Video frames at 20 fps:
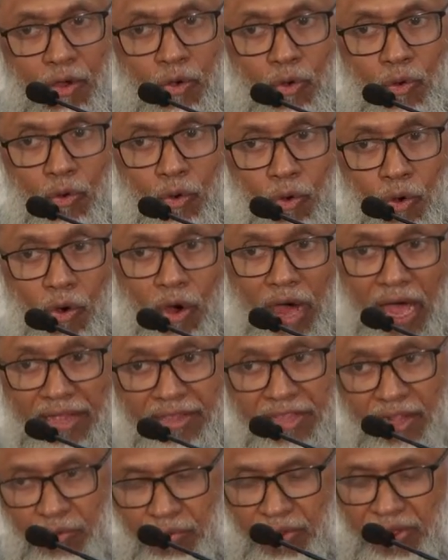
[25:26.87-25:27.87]
or
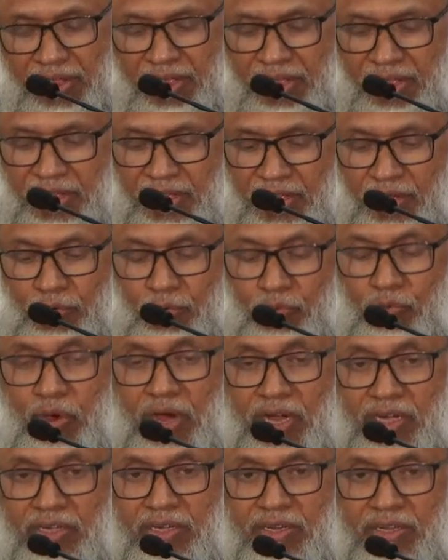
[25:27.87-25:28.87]
other way,
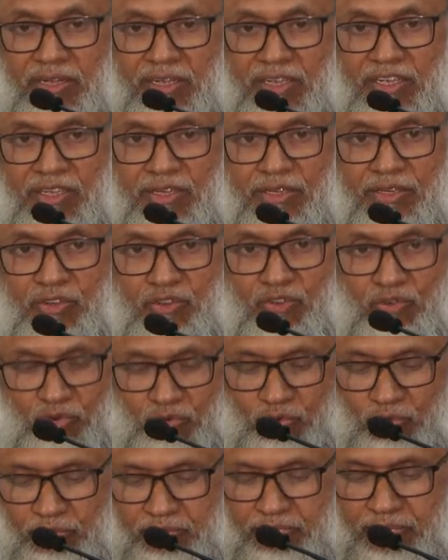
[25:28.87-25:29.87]
what
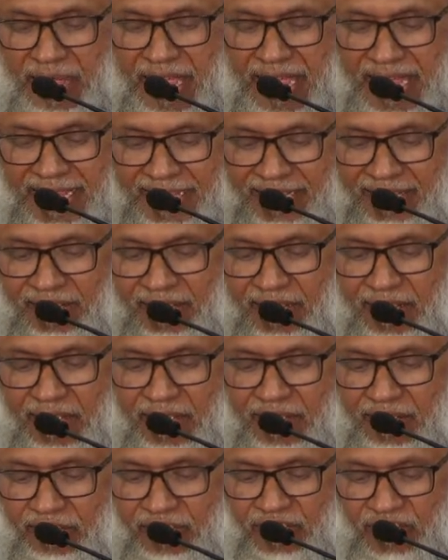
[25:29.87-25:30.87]
two main
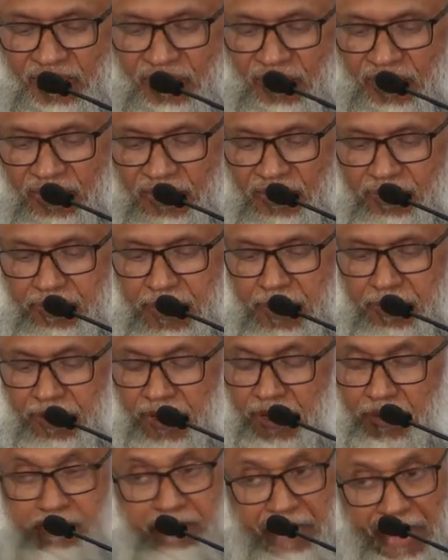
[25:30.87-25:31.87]
reasons people
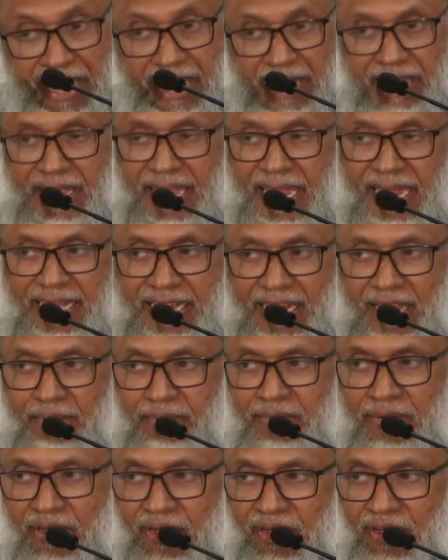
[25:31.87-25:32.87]
may end
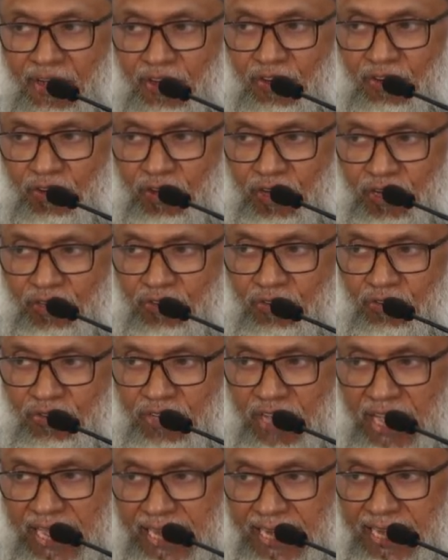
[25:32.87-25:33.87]
up going to
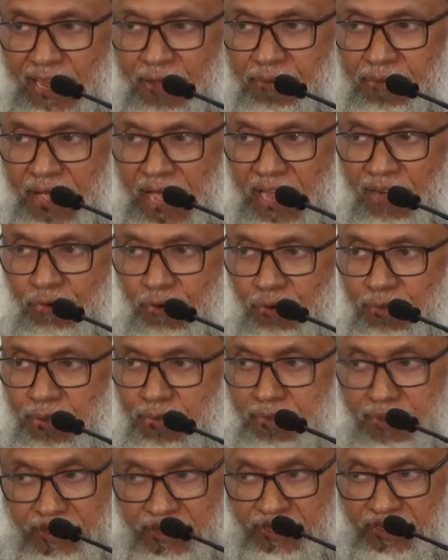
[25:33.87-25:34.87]
Jahannam and will be
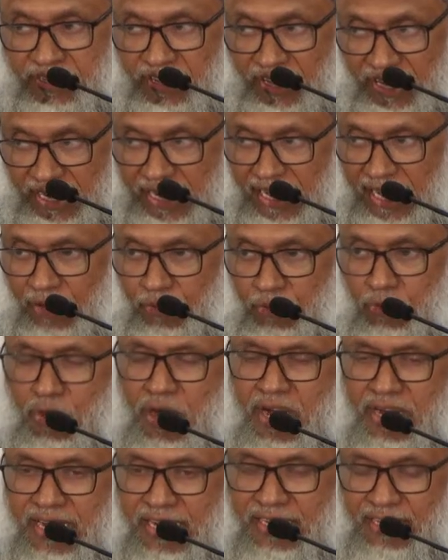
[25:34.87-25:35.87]
missing Jannah?
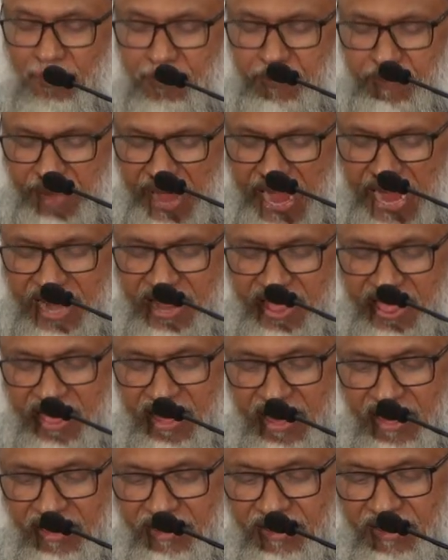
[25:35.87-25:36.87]
What are the main
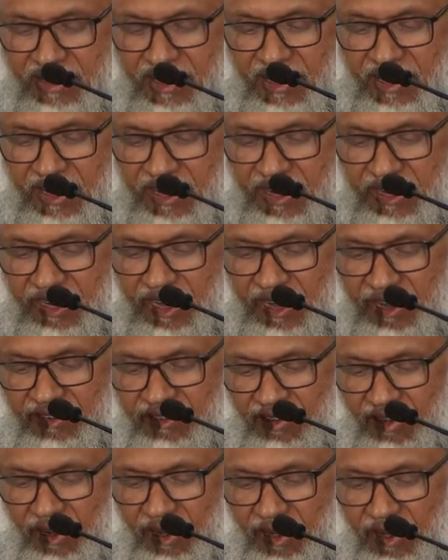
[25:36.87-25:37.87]
things, Ya
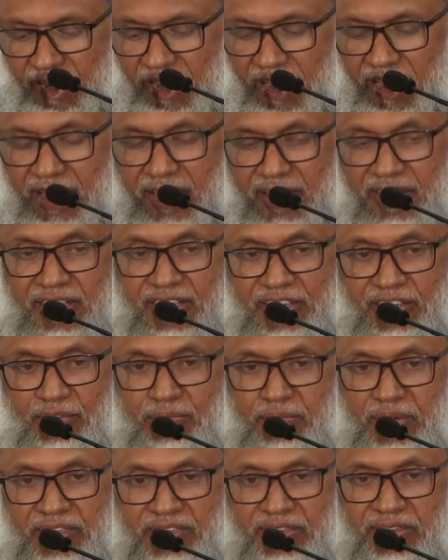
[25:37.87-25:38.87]
Rasulullah, you
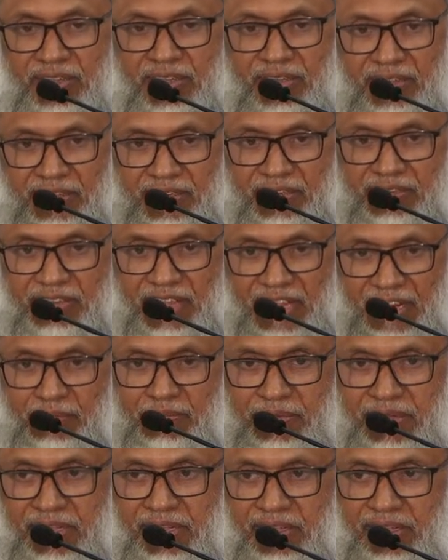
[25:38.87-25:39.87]
must tell
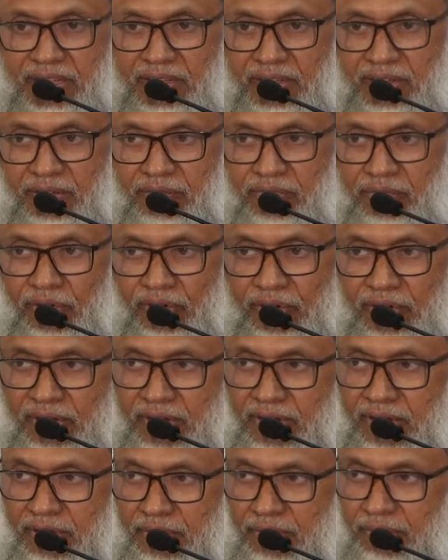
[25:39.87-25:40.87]
me for
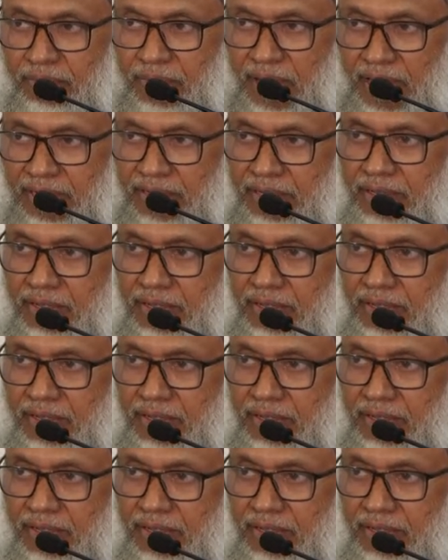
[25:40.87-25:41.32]
my